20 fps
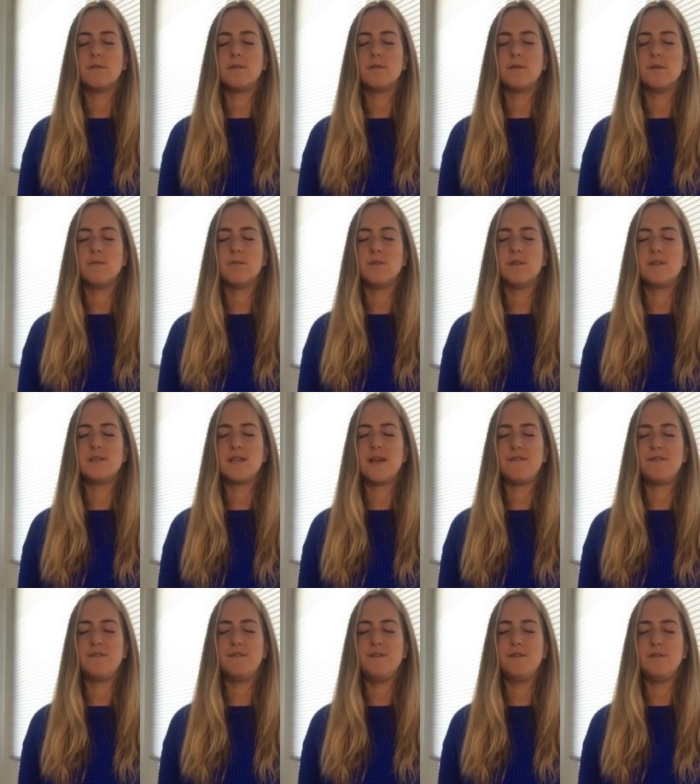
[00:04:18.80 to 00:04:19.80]
And what does
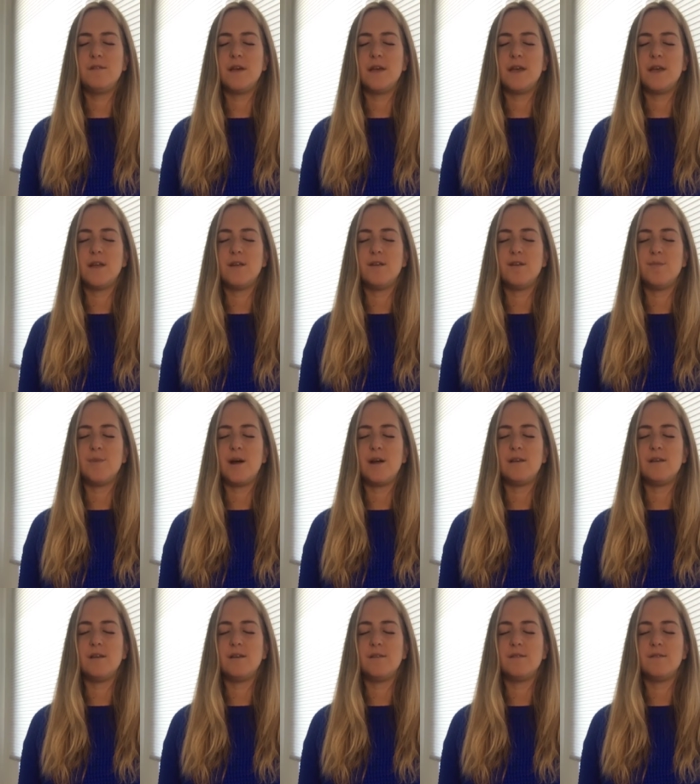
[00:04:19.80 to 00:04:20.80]
that feel like in your
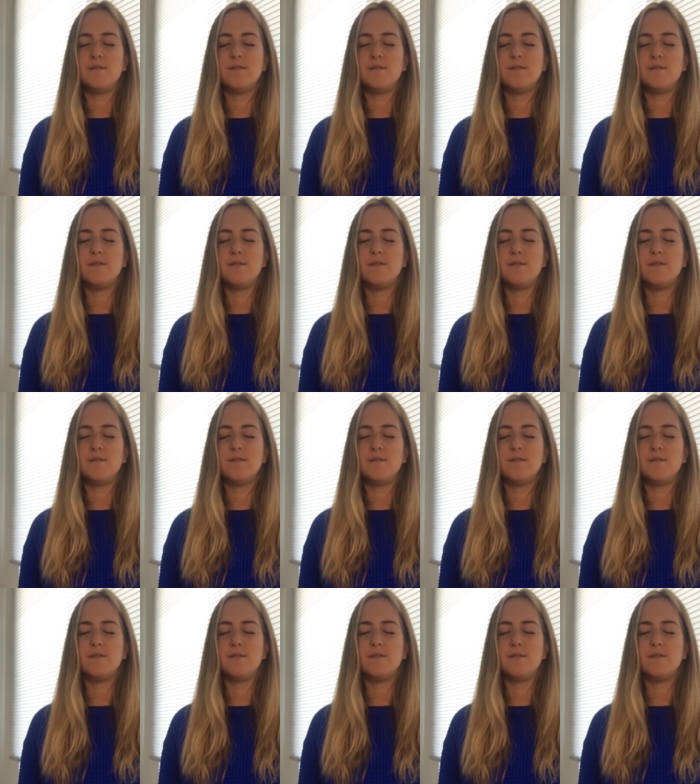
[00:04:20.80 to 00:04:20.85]
body?